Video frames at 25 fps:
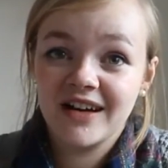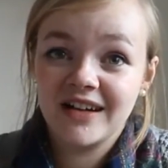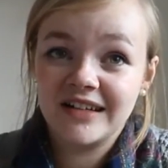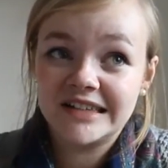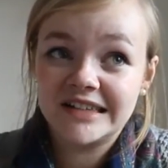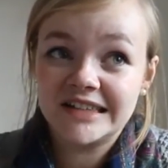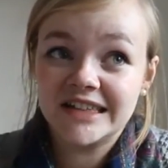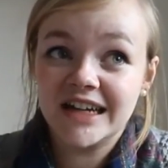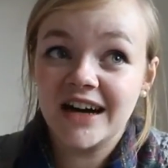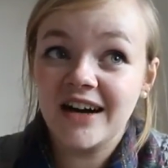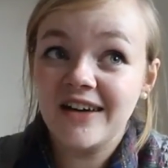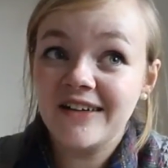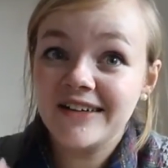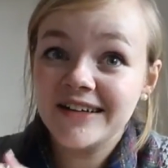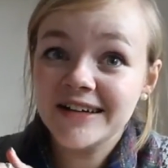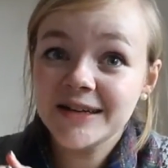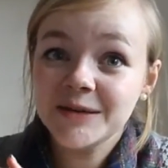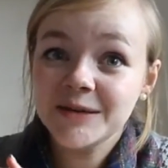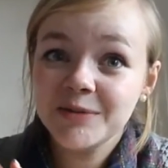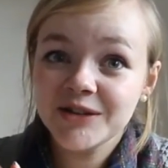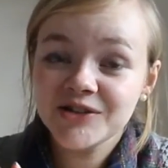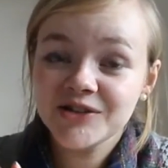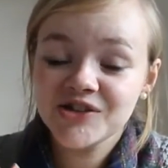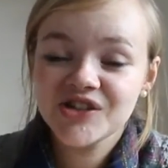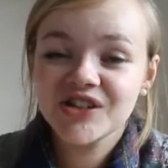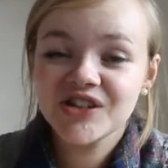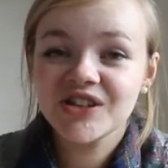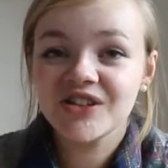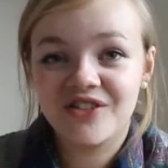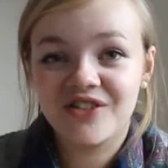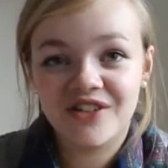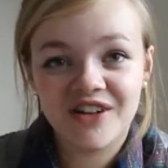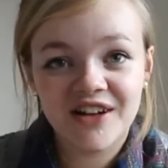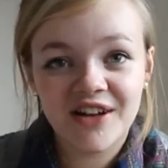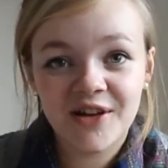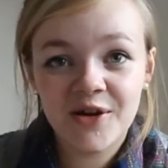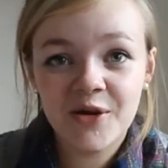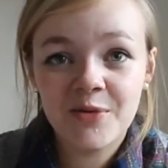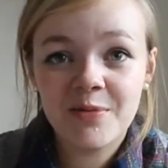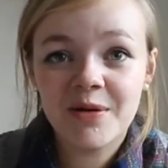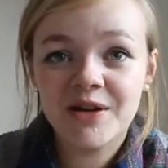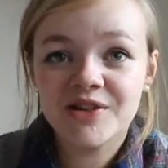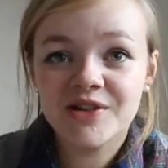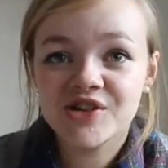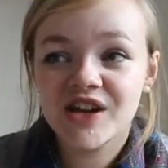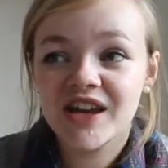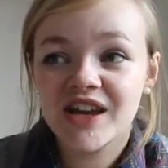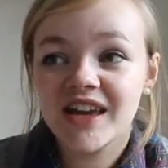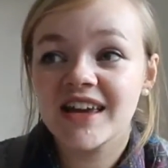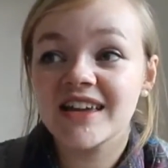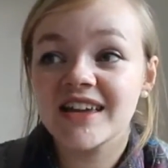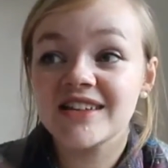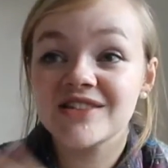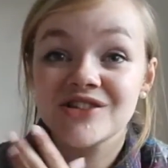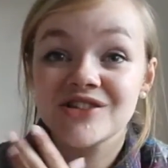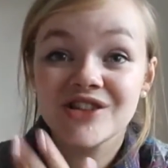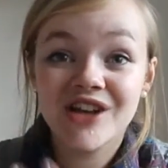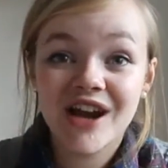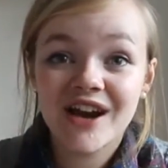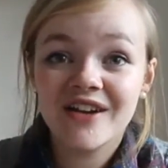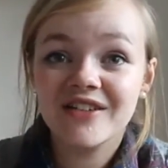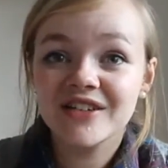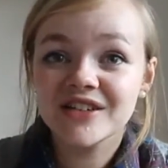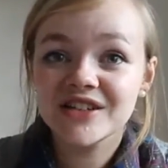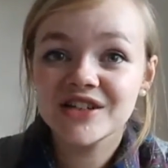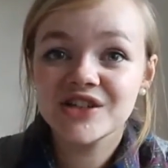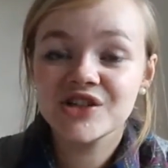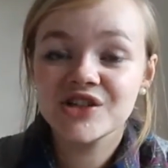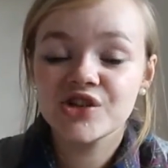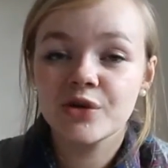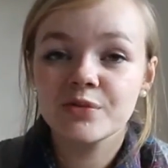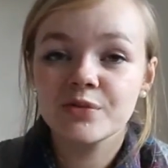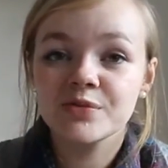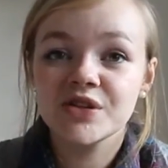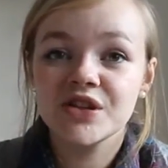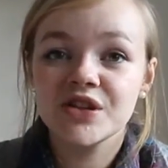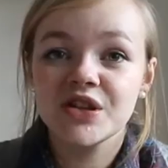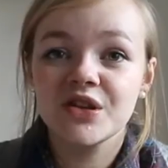a high budget or a low budget, in charity shops.